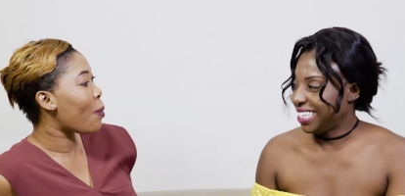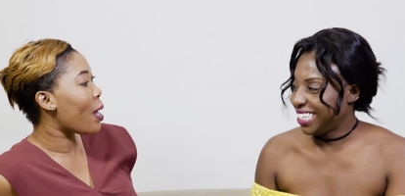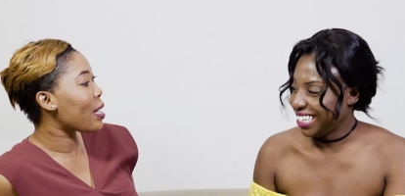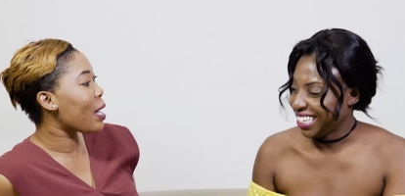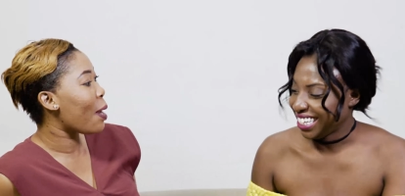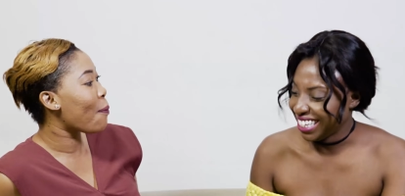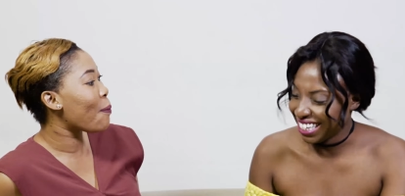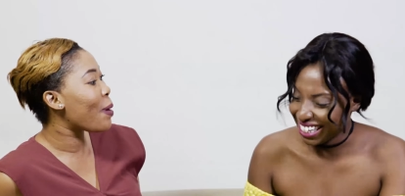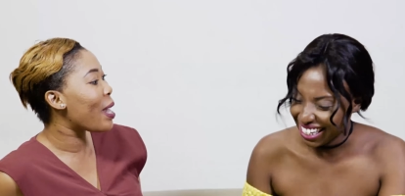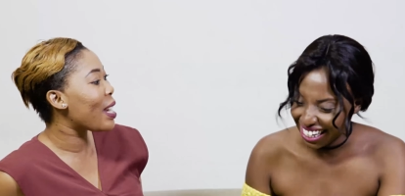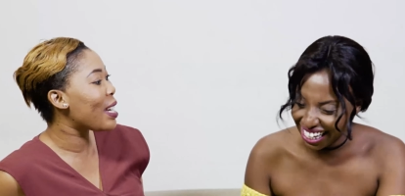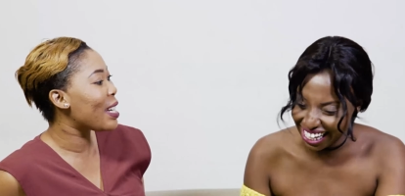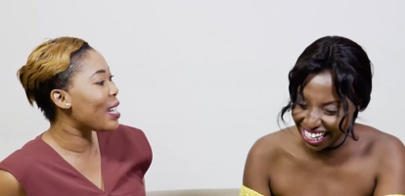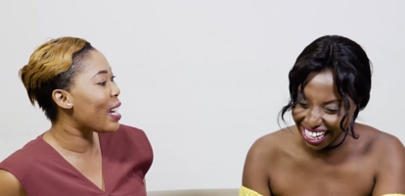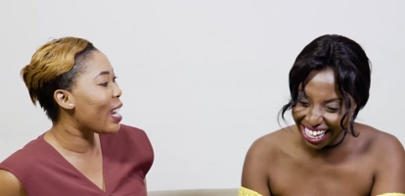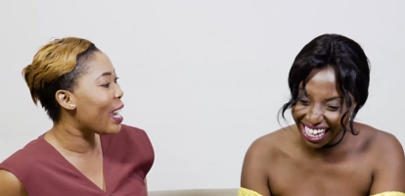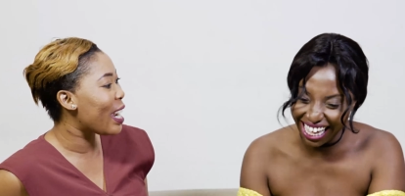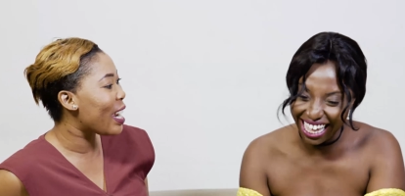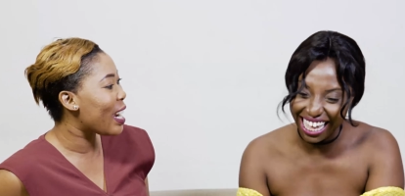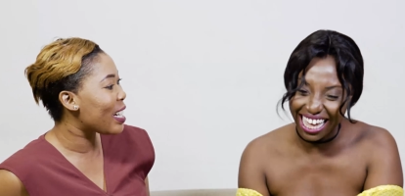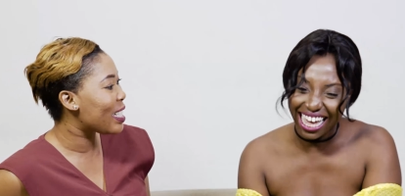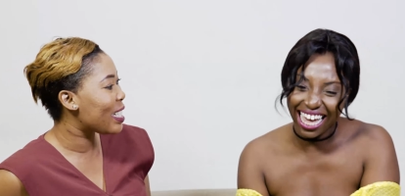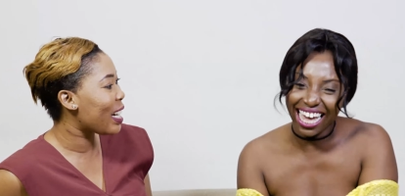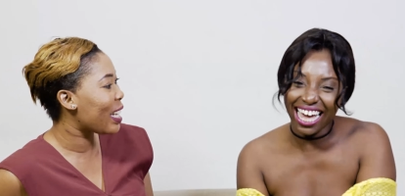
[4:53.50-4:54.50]
Speaker 1: bad.
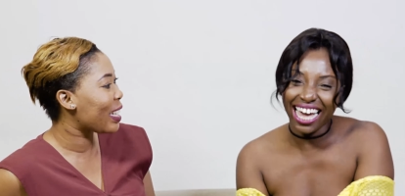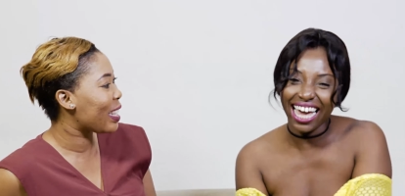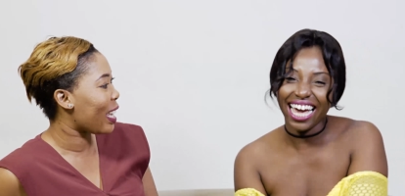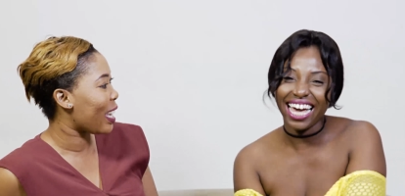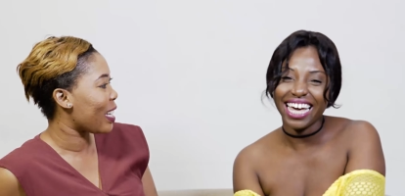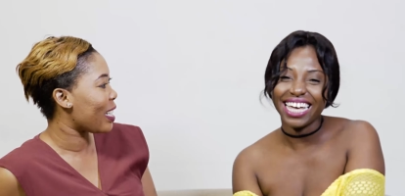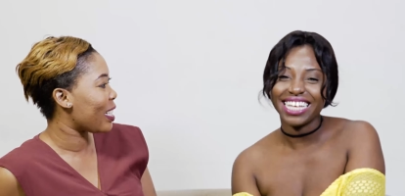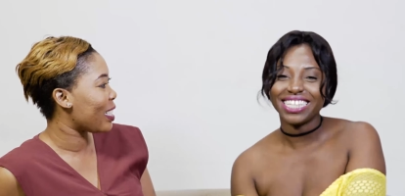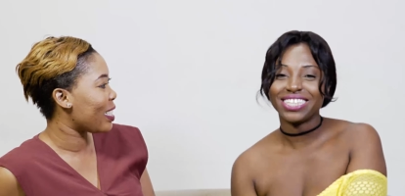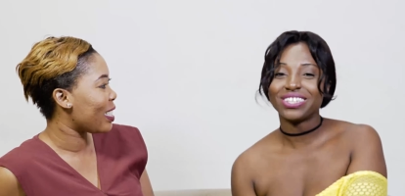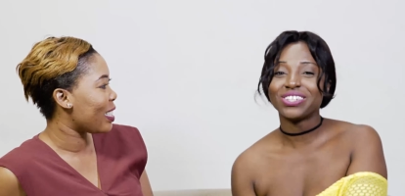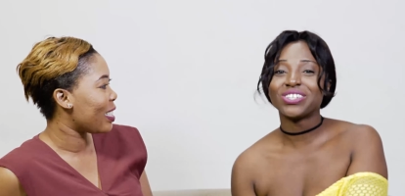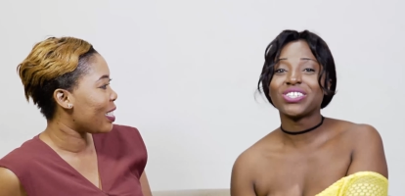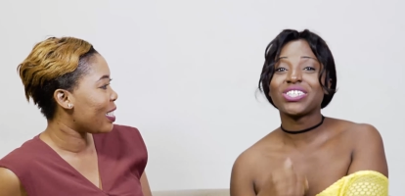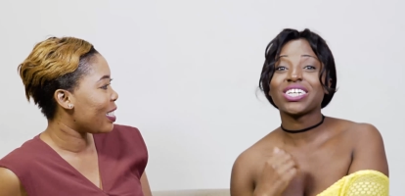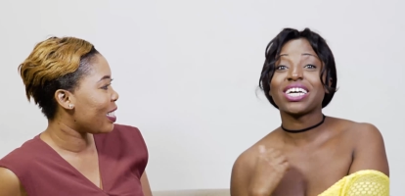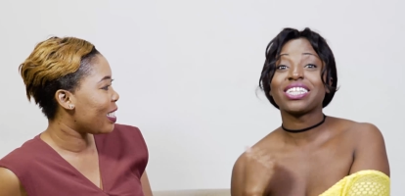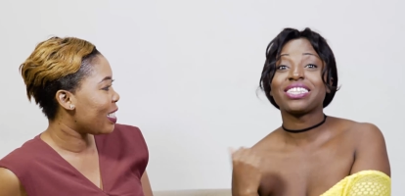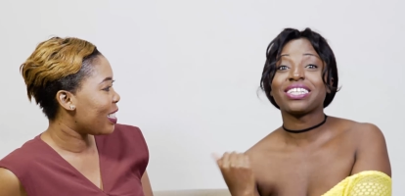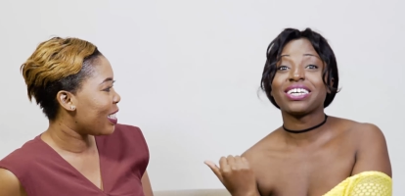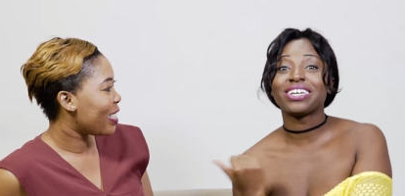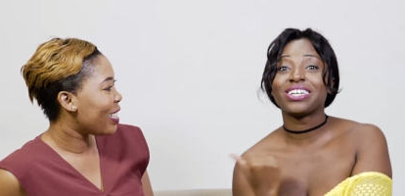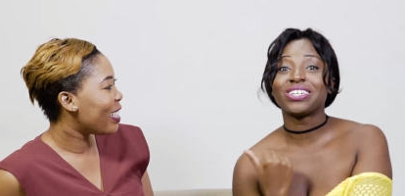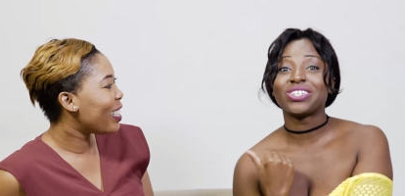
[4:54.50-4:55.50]
Men
Speaker 2: So
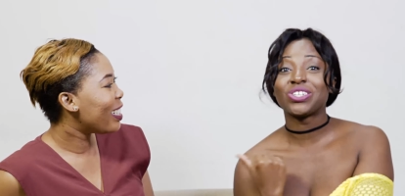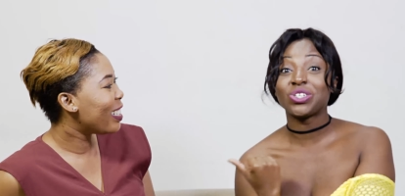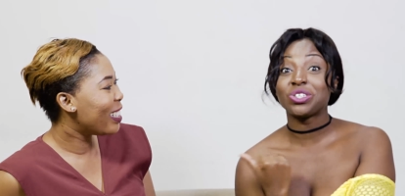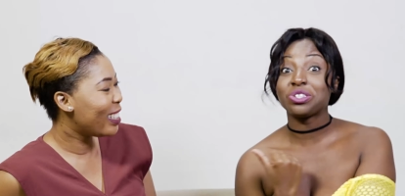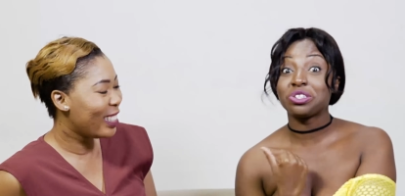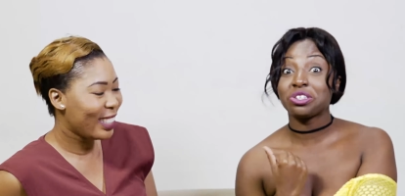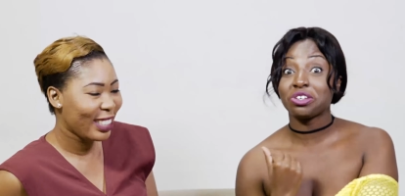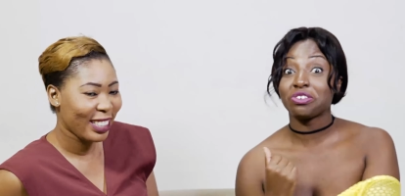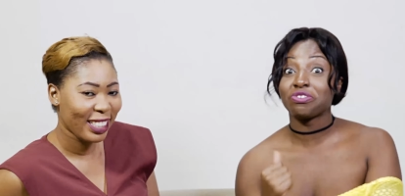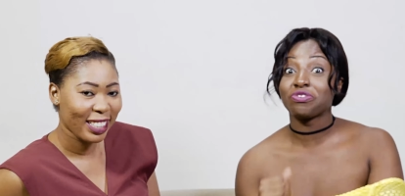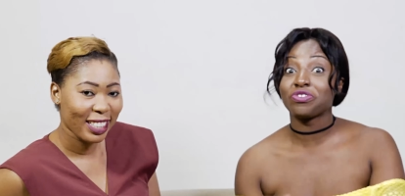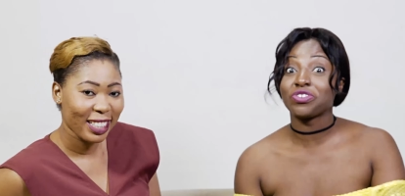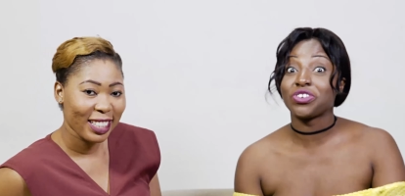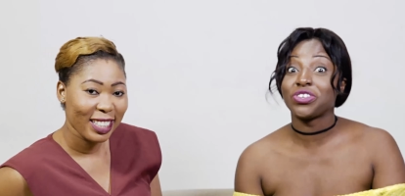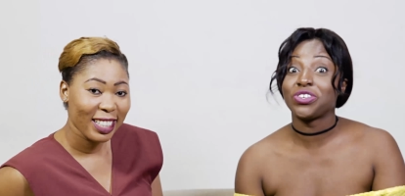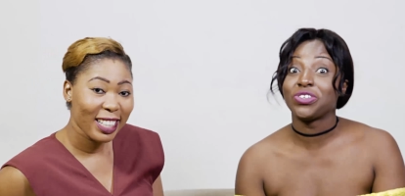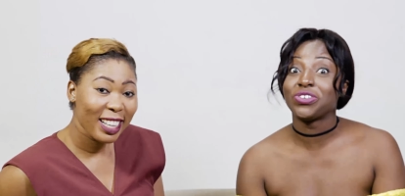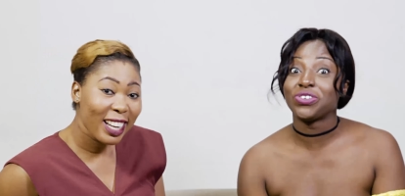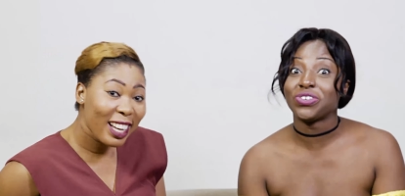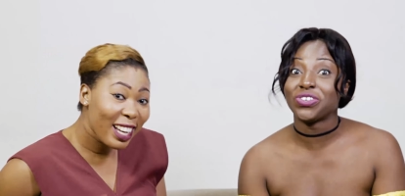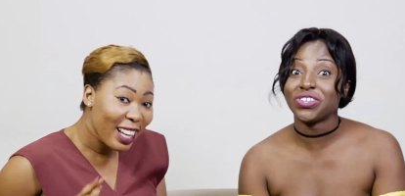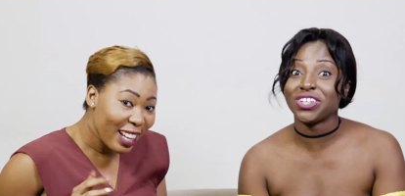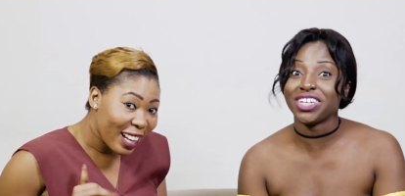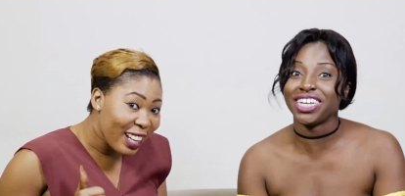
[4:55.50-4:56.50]
shut She's here for
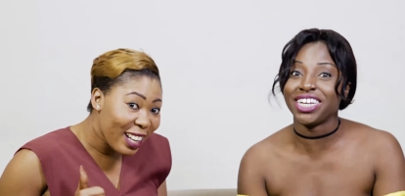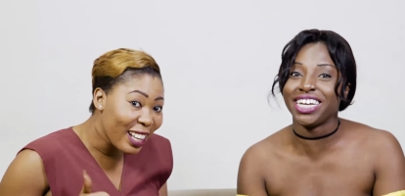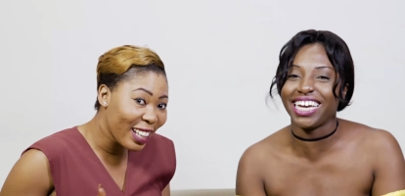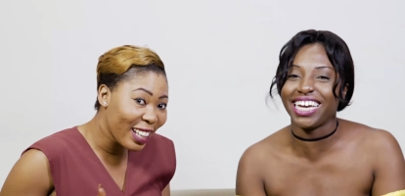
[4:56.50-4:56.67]
you.